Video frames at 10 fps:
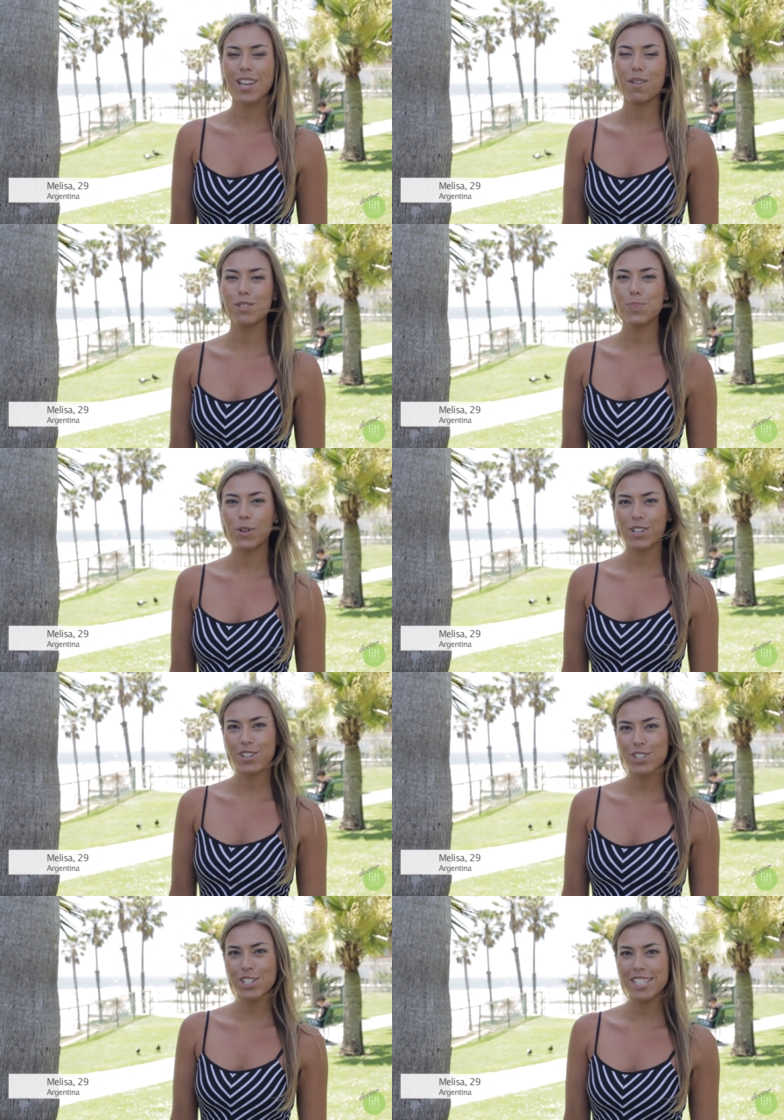I was born
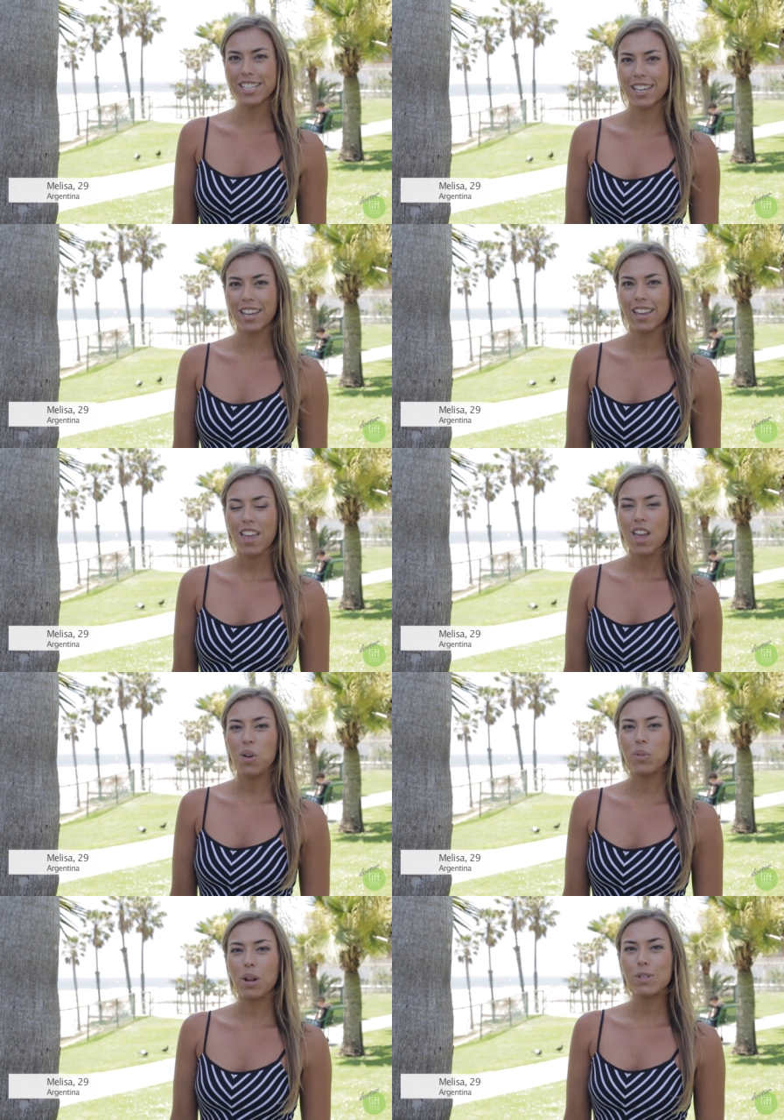in Argentina,
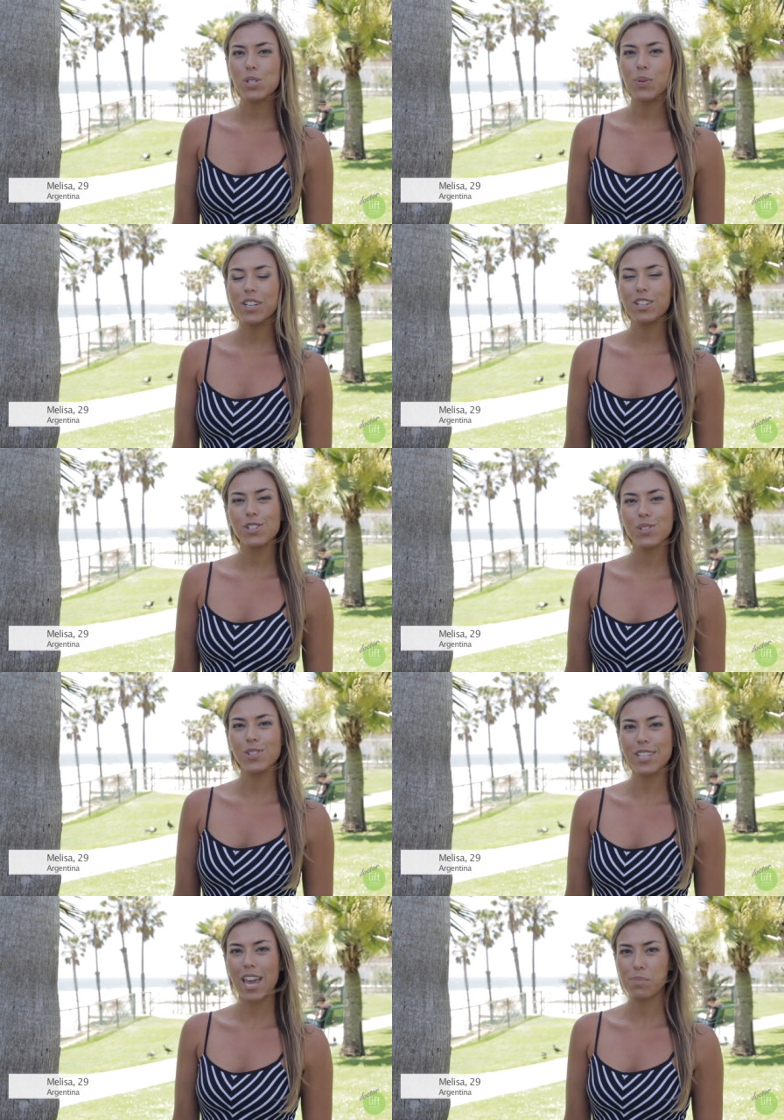and when I was 20 years
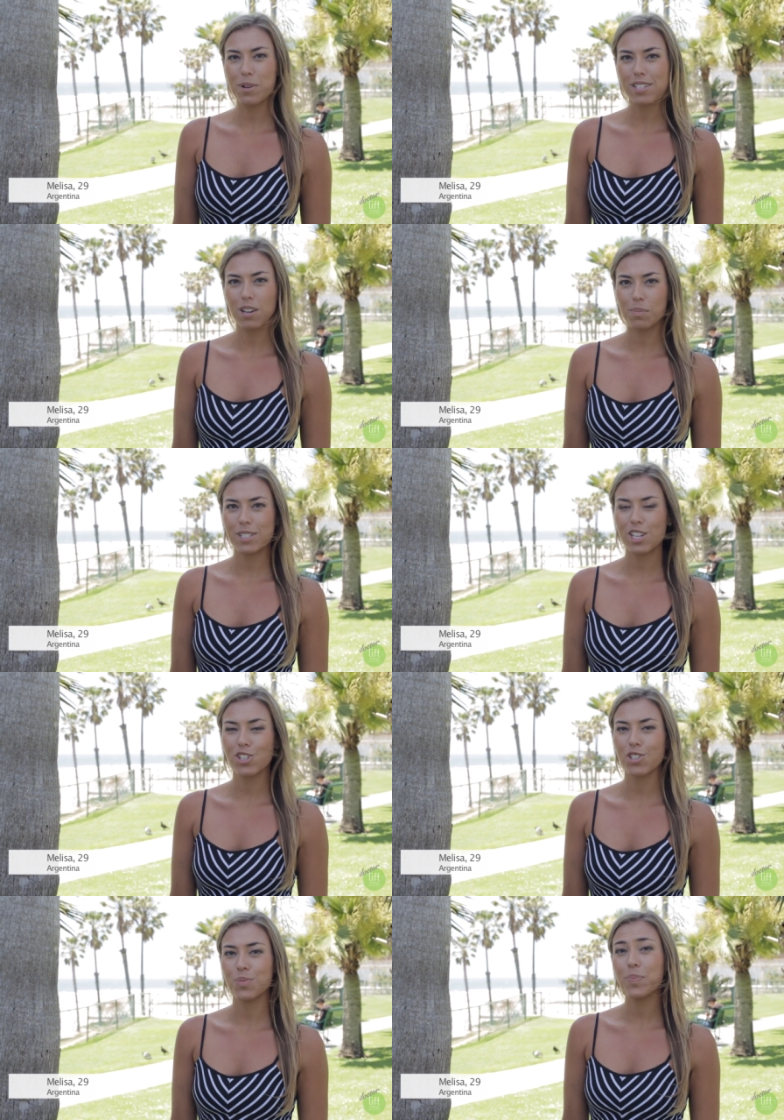old I had a breast
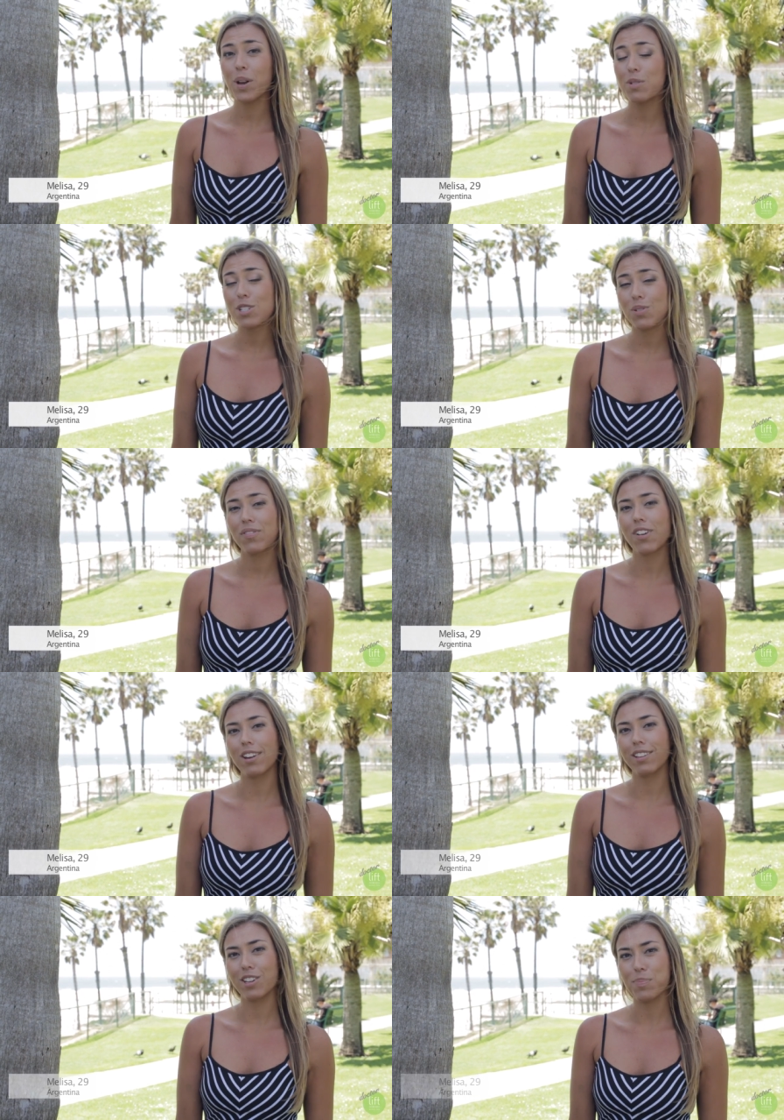augmentation, but I wish I would have
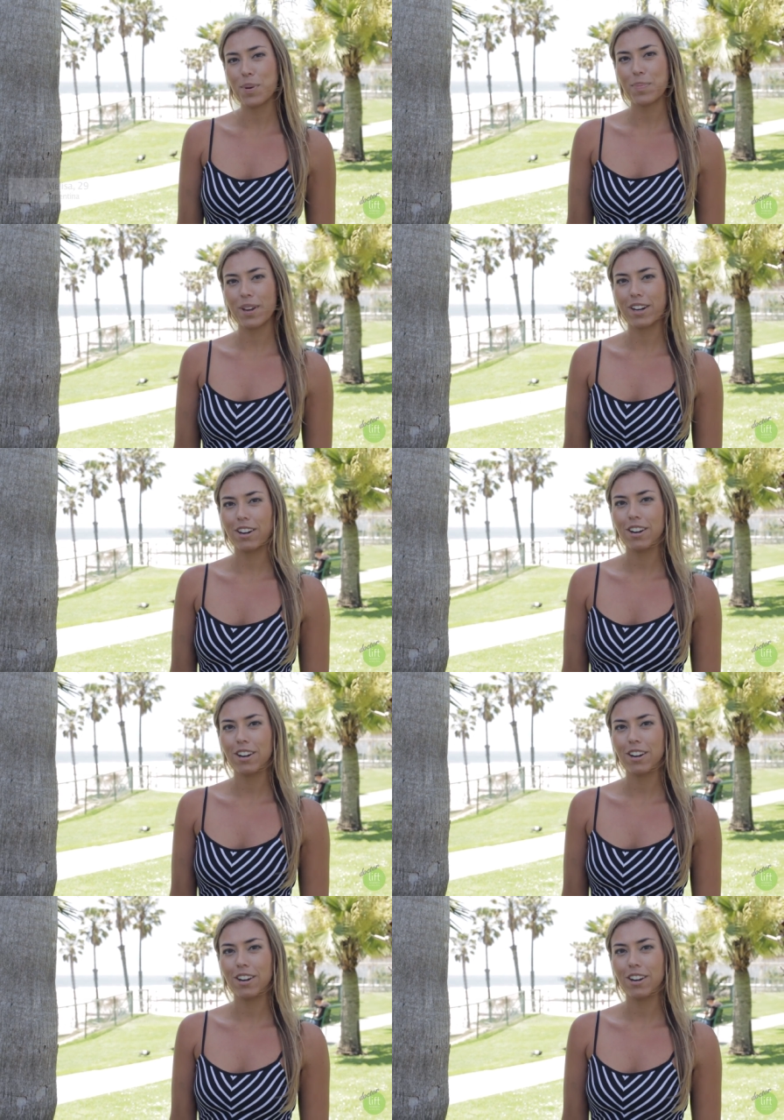gone a little bit bigger.